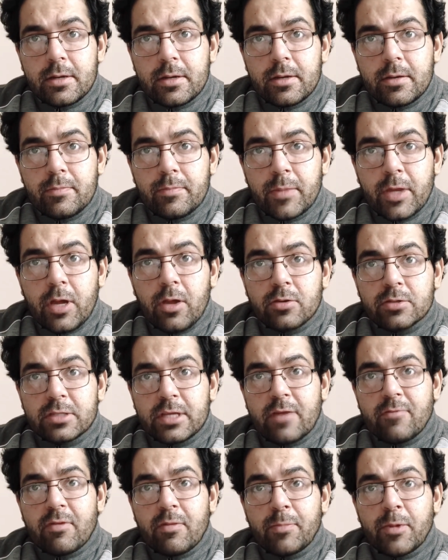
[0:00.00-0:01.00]
because
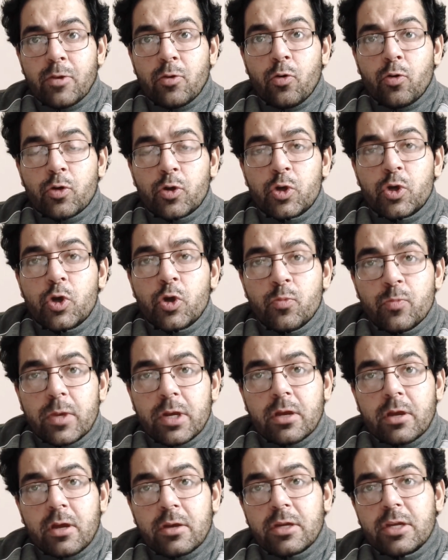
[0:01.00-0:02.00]
there will be no human
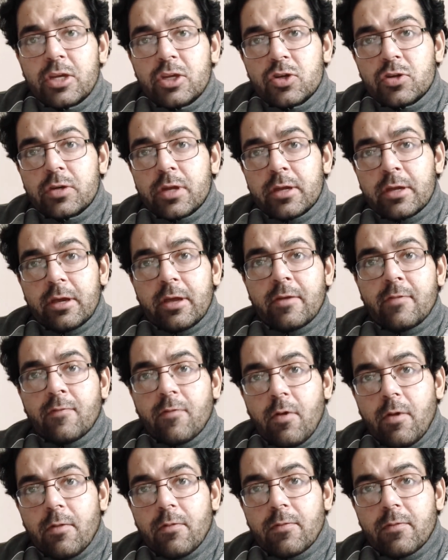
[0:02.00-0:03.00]
conditioning
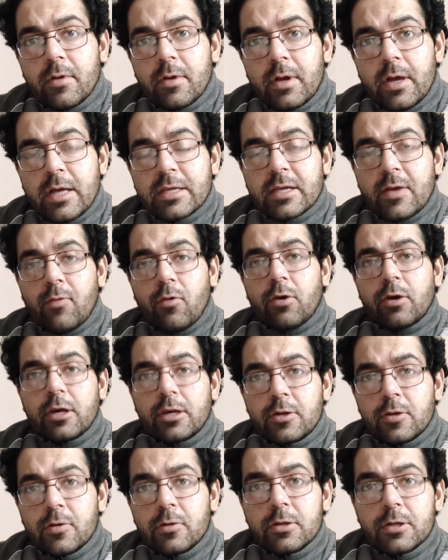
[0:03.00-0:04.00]
involved. As I've already
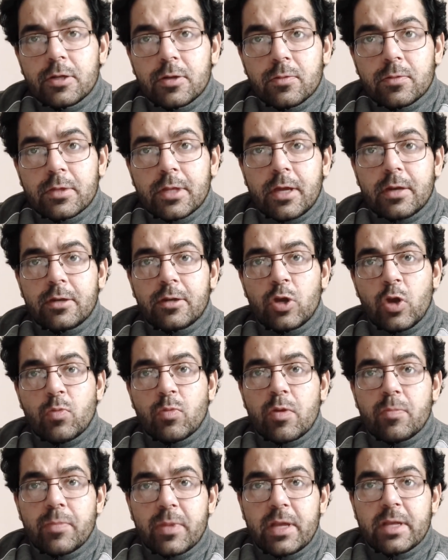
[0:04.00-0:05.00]
told you, that
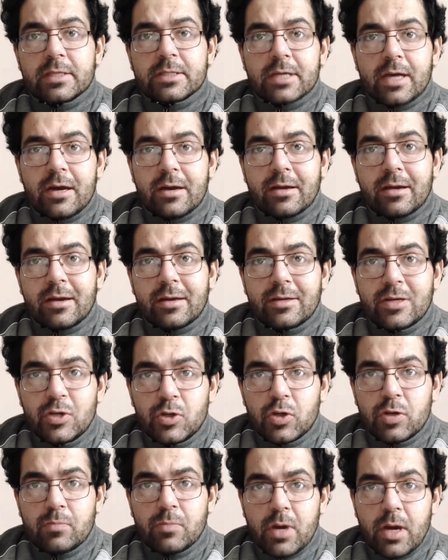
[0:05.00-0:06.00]
human beings are
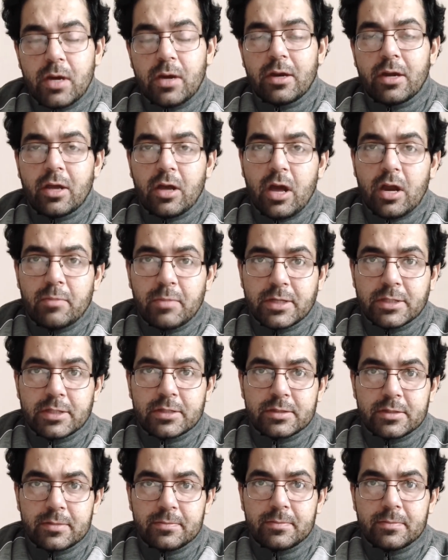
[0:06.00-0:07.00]
conditioned by our economic
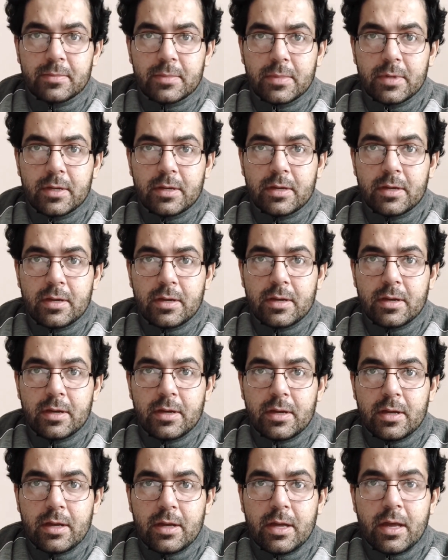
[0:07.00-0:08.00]
system.
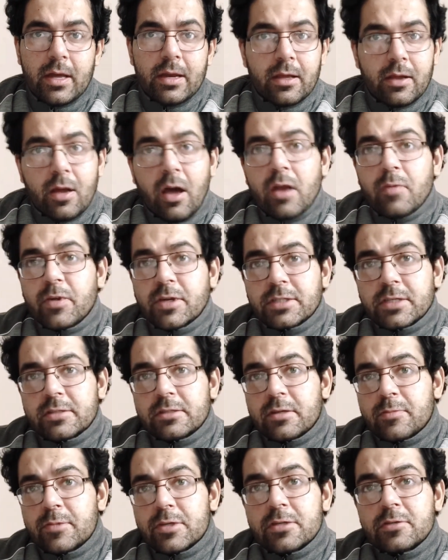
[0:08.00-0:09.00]
An economic
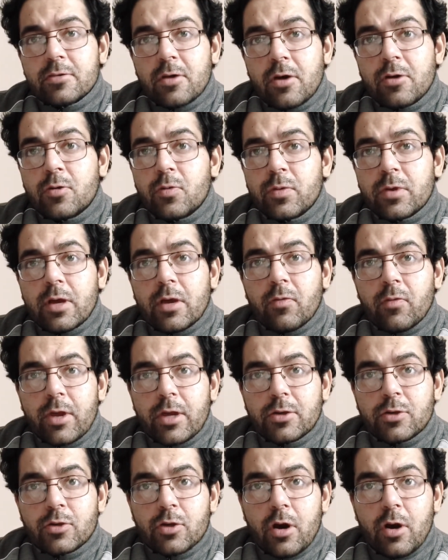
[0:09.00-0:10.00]
system is not doing a
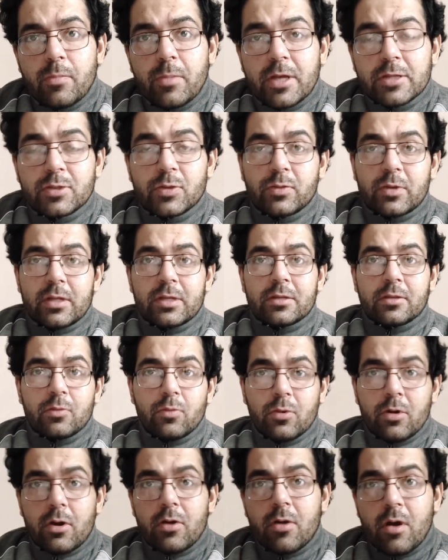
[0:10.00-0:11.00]
great job, as you can
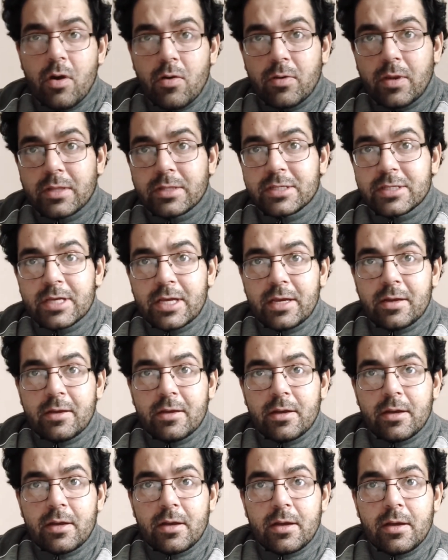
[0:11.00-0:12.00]
look around and see.
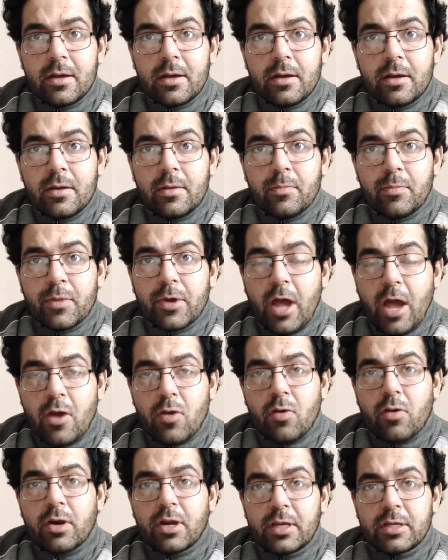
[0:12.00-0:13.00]

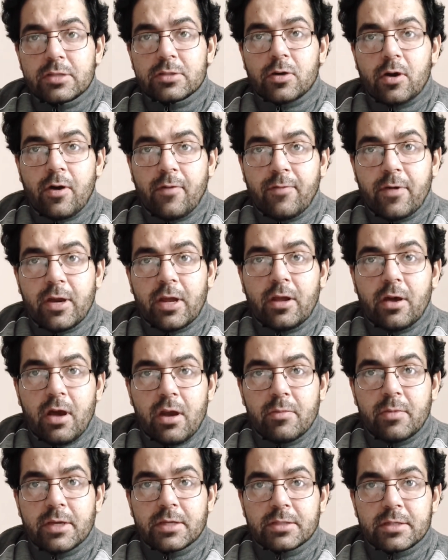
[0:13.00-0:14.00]
Priorities of our
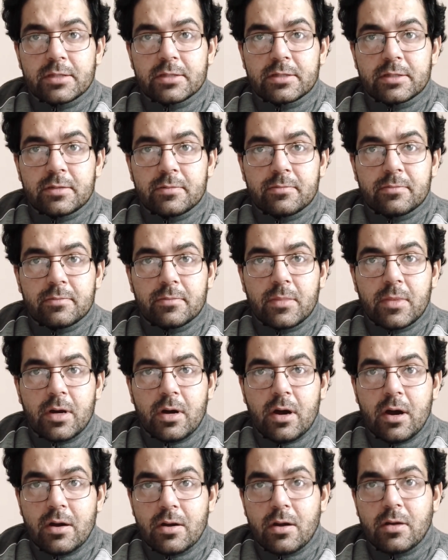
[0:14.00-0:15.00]
economic system
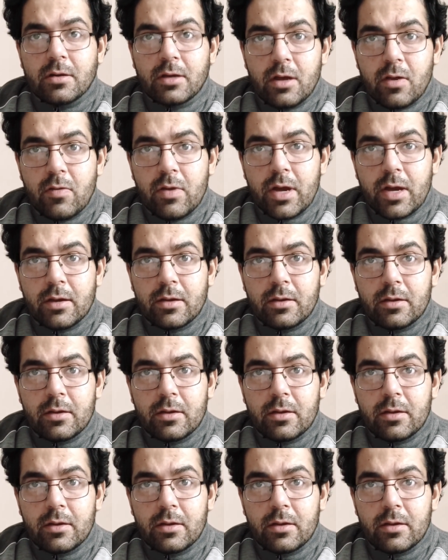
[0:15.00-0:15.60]
are not correct.